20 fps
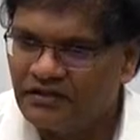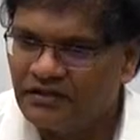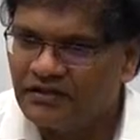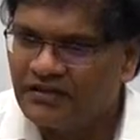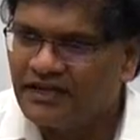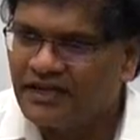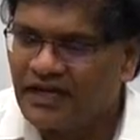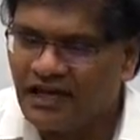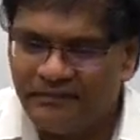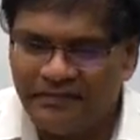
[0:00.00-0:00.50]
The
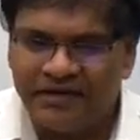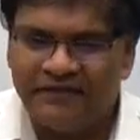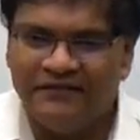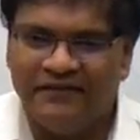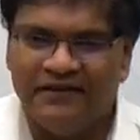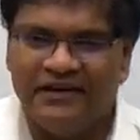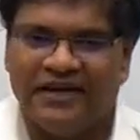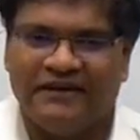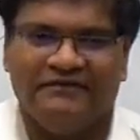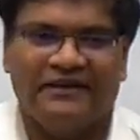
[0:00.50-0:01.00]
government will
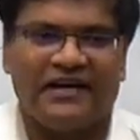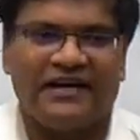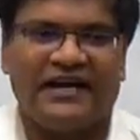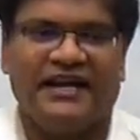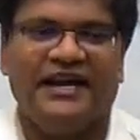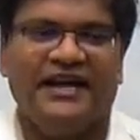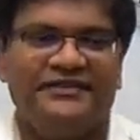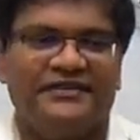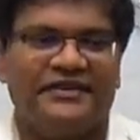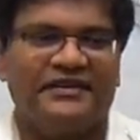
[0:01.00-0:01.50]
never tell
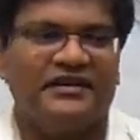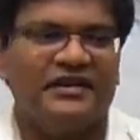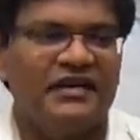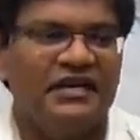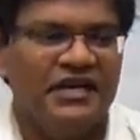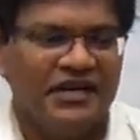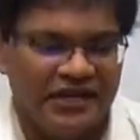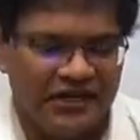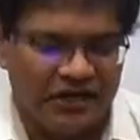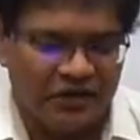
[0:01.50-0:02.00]
us
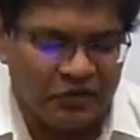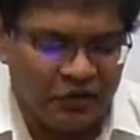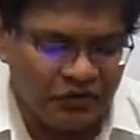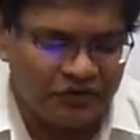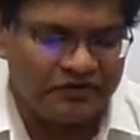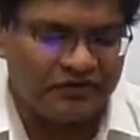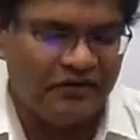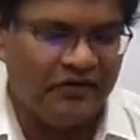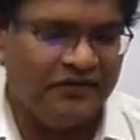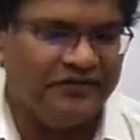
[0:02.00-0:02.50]
whose
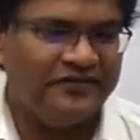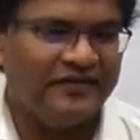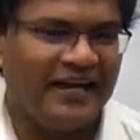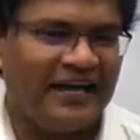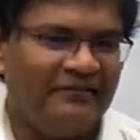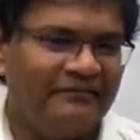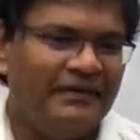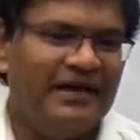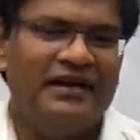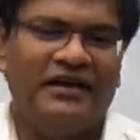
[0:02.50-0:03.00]
loans
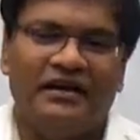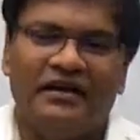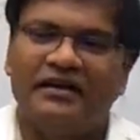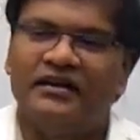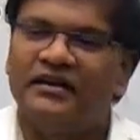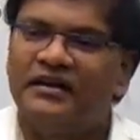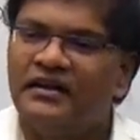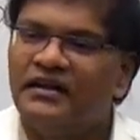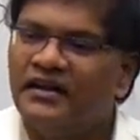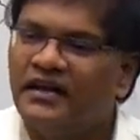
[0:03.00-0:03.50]
have been
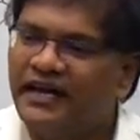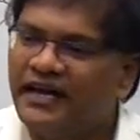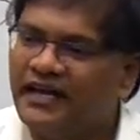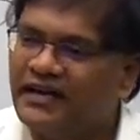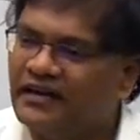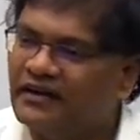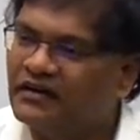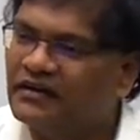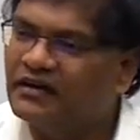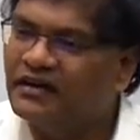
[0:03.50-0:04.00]

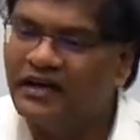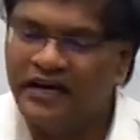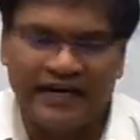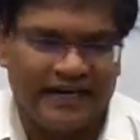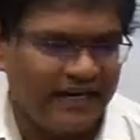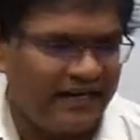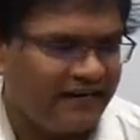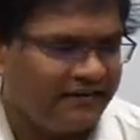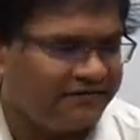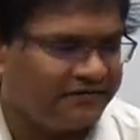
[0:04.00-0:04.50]
written
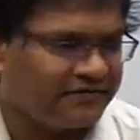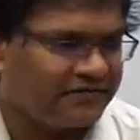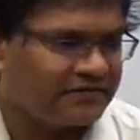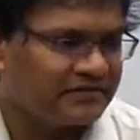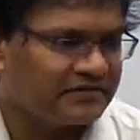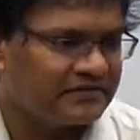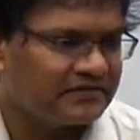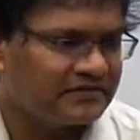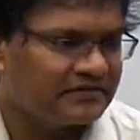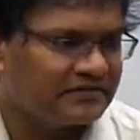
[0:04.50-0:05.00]
off
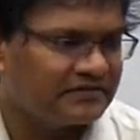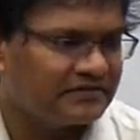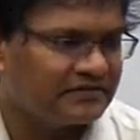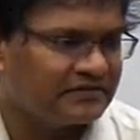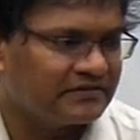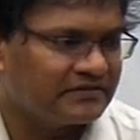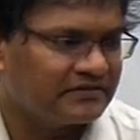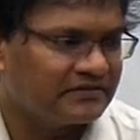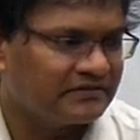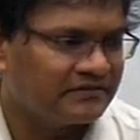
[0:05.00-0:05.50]

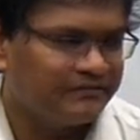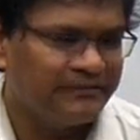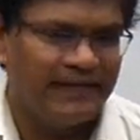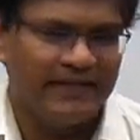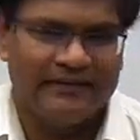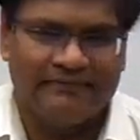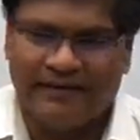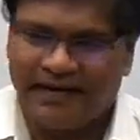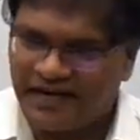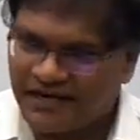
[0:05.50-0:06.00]
by the
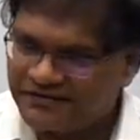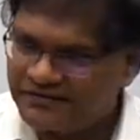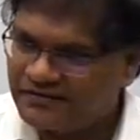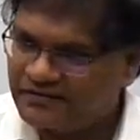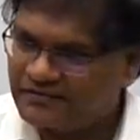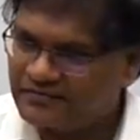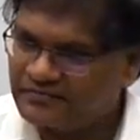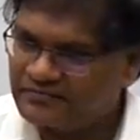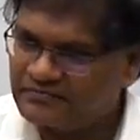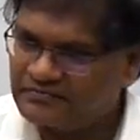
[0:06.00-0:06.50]
banks.
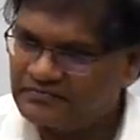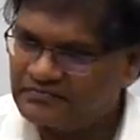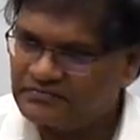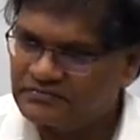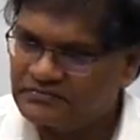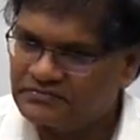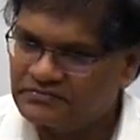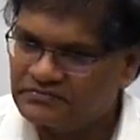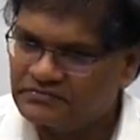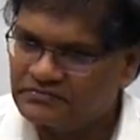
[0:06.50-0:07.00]

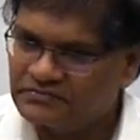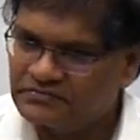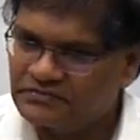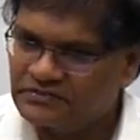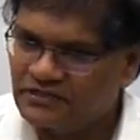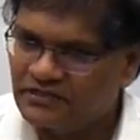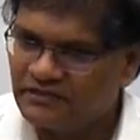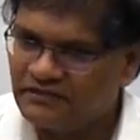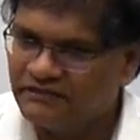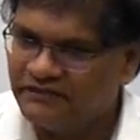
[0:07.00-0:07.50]

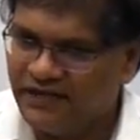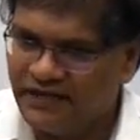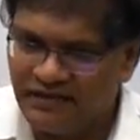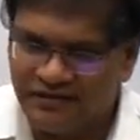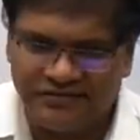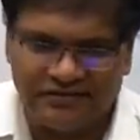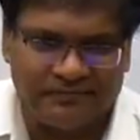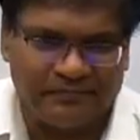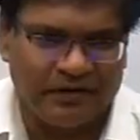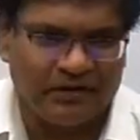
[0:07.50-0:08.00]
When the
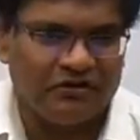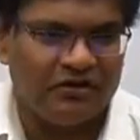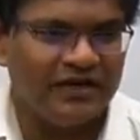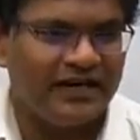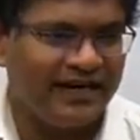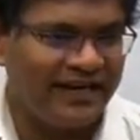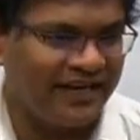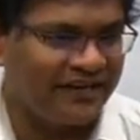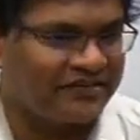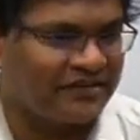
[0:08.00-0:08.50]
Supreme Court had
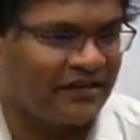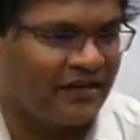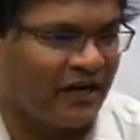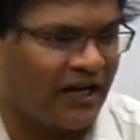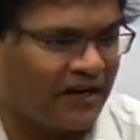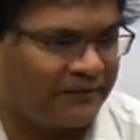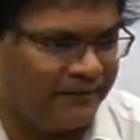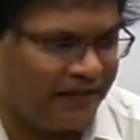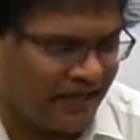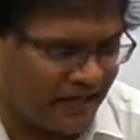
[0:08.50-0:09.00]
asked the
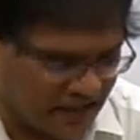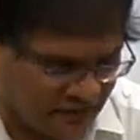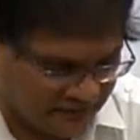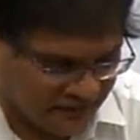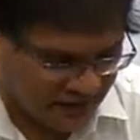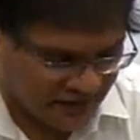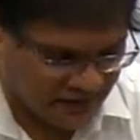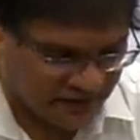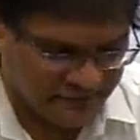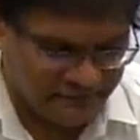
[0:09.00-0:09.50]
RBI
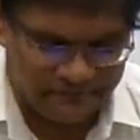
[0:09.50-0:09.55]
governor,